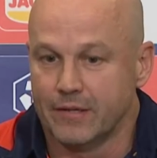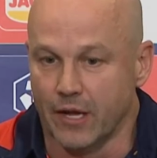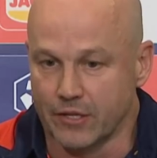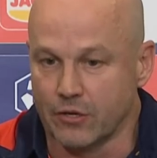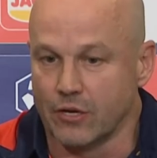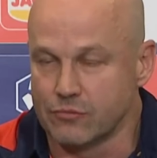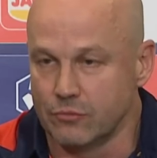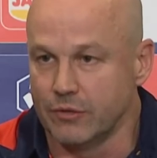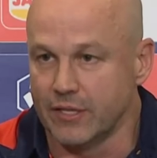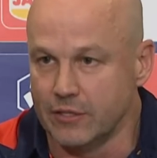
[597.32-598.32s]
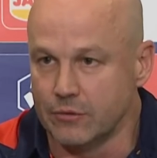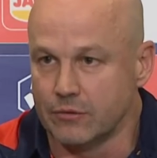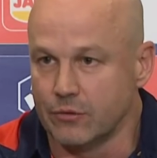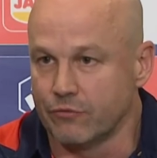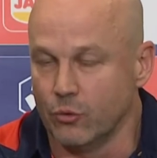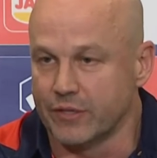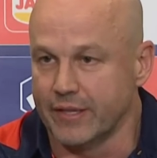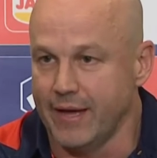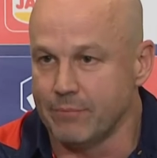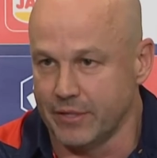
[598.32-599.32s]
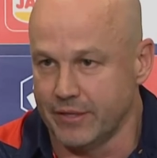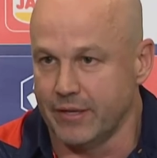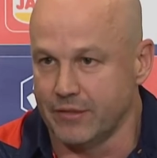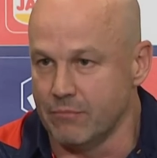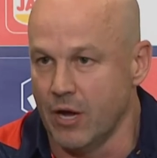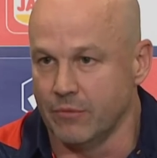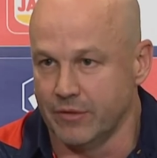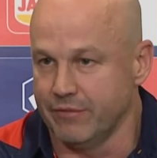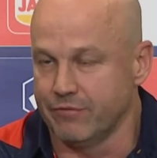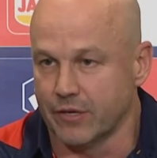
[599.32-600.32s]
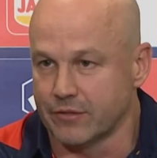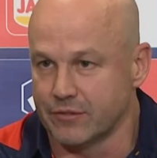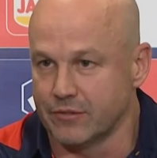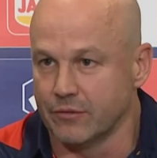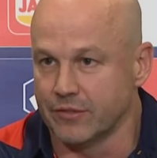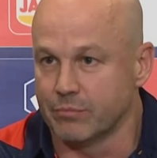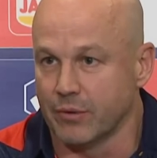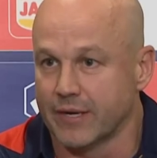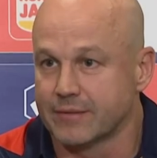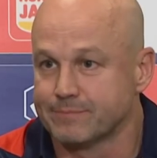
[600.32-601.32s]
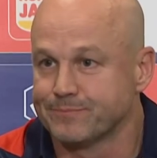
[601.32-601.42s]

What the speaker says: no, the guys will really look forward to that, but at the moment their focus is on this break.